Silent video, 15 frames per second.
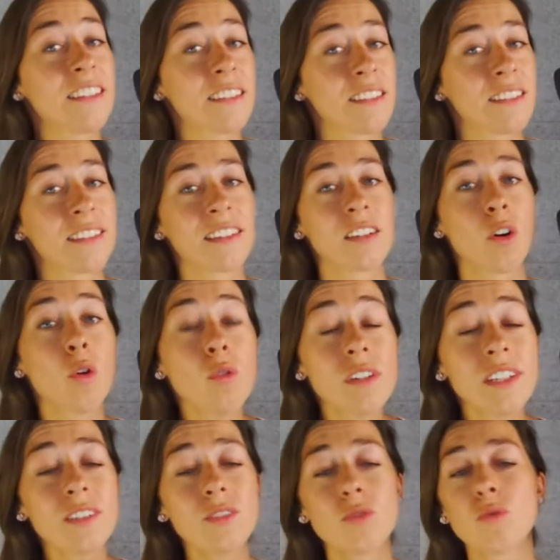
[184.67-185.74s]
the
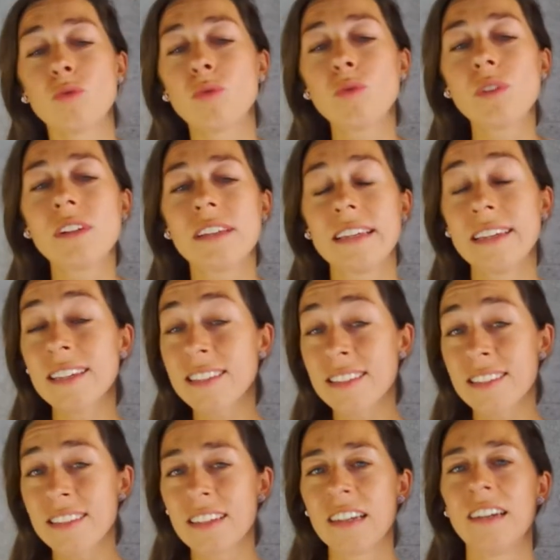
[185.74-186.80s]
golden rule is